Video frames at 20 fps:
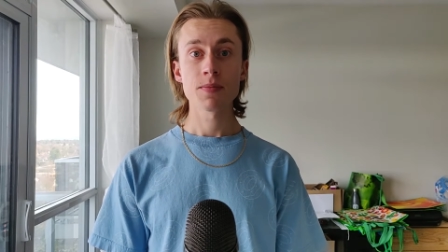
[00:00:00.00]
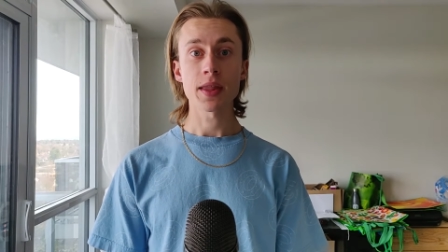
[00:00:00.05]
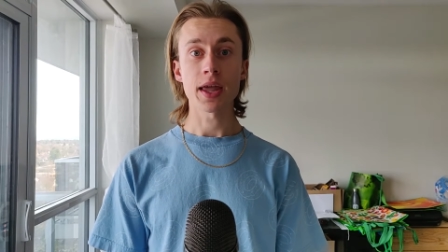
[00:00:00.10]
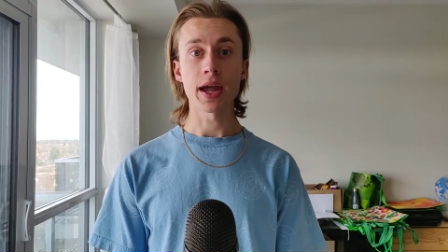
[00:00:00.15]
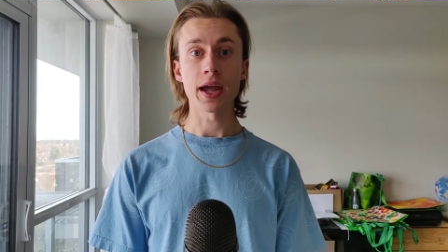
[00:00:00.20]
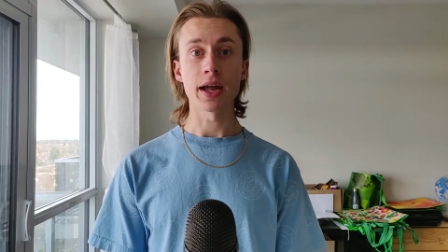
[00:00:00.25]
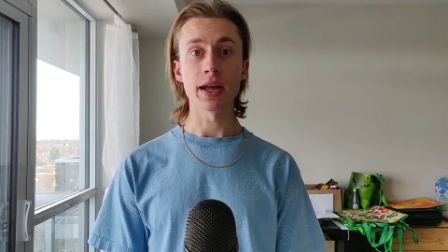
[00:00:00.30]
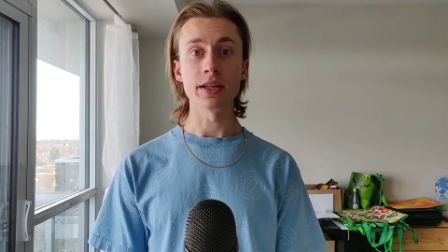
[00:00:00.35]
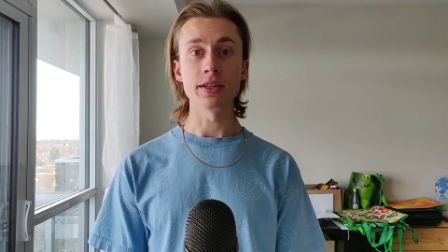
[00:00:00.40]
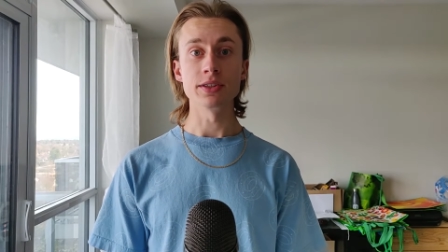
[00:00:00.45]

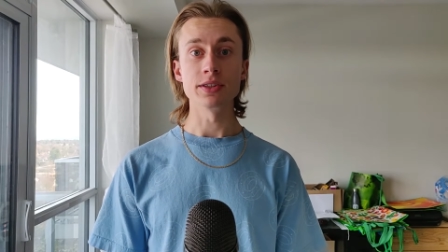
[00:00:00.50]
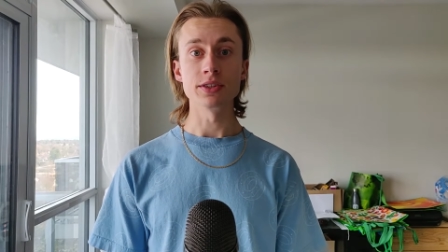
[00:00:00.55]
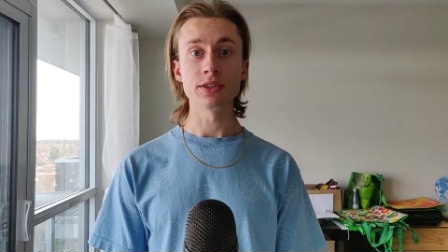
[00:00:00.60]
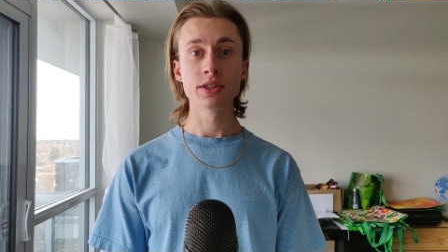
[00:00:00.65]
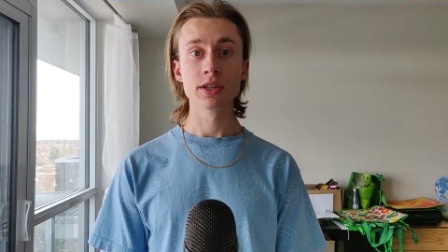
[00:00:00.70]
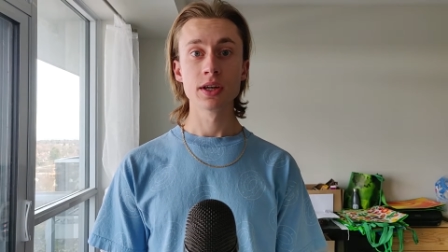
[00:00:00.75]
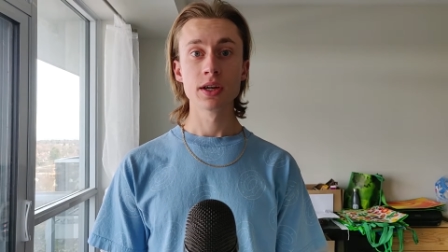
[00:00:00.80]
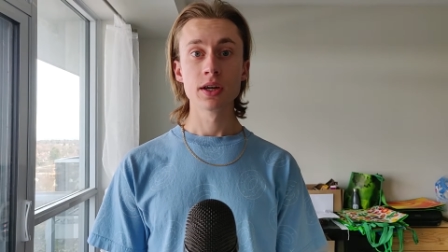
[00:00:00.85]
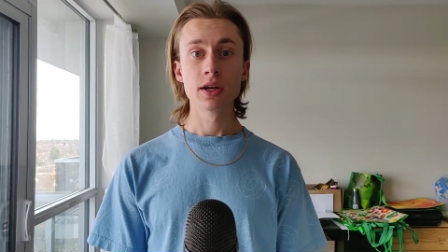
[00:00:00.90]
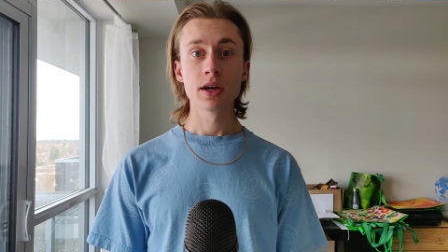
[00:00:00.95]
And
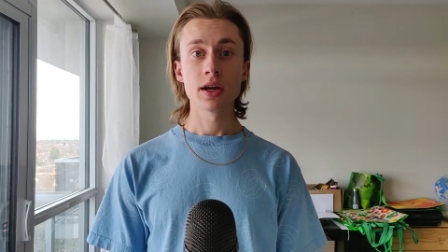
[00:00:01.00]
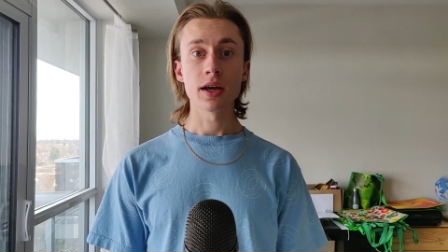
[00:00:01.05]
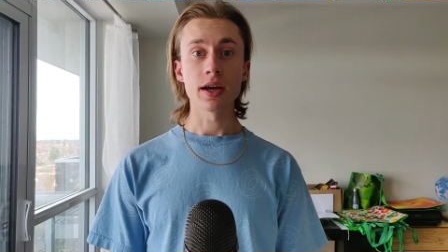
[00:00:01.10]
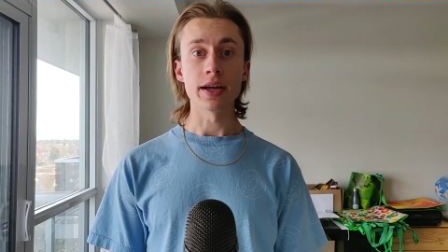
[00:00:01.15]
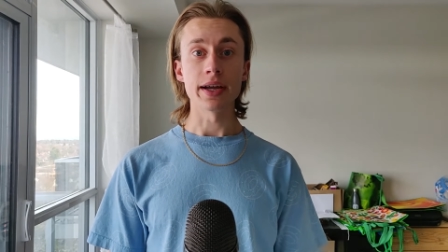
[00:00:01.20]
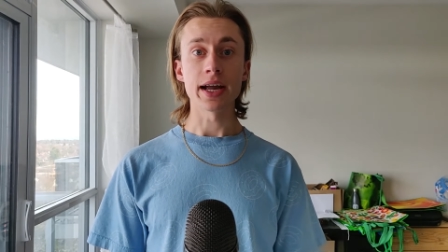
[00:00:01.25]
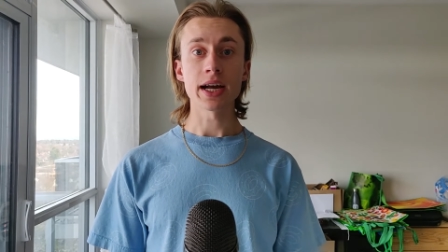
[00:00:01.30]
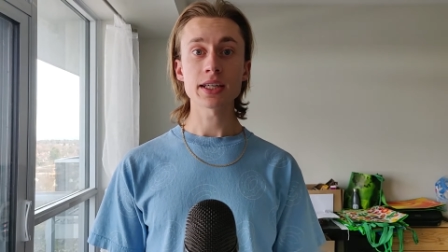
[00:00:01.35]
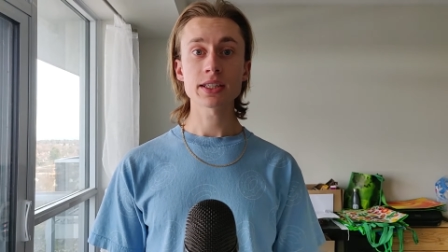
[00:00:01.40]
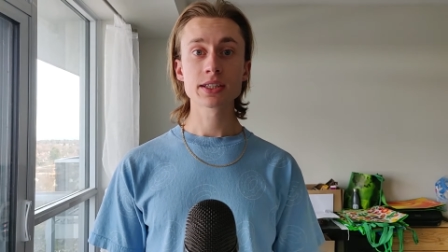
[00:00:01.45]

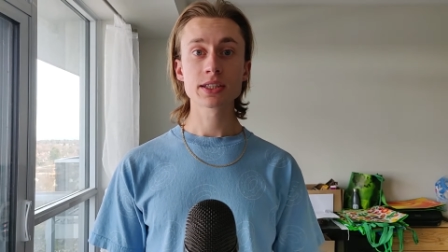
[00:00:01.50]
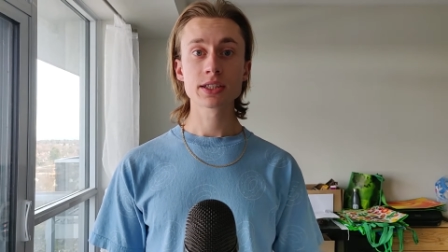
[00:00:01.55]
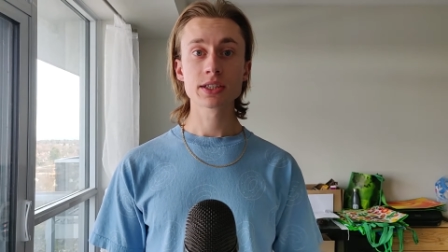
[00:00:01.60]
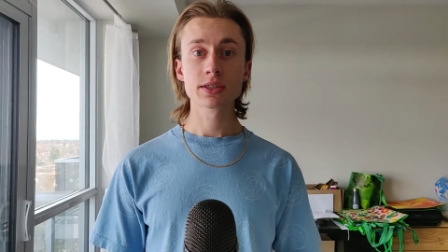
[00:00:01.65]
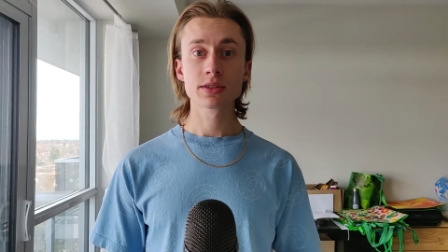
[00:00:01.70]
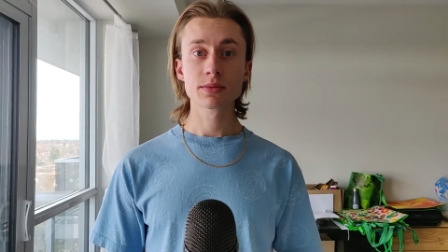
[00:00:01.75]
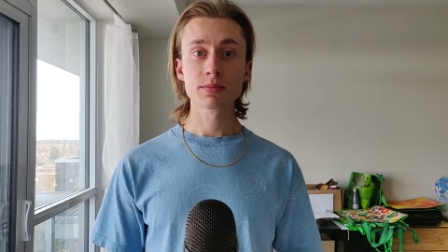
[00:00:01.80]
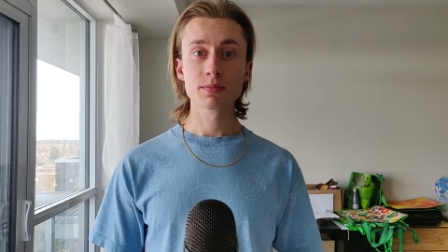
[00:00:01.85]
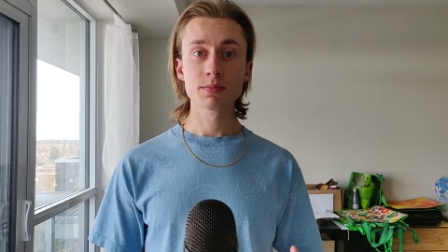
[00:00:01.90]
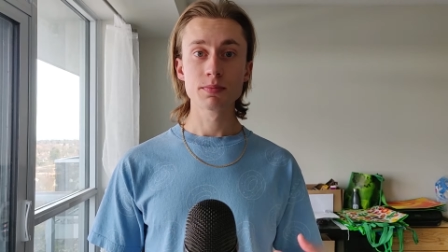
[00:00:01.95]
it
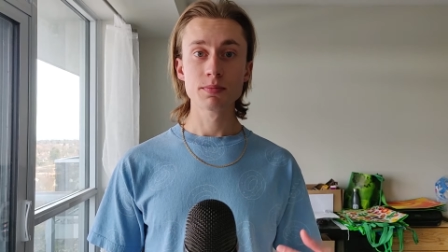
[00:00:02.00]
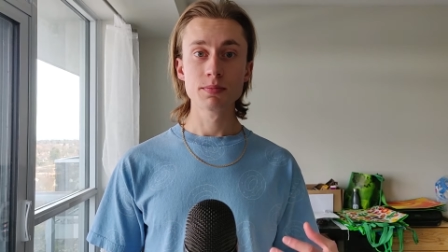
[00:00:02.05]
gets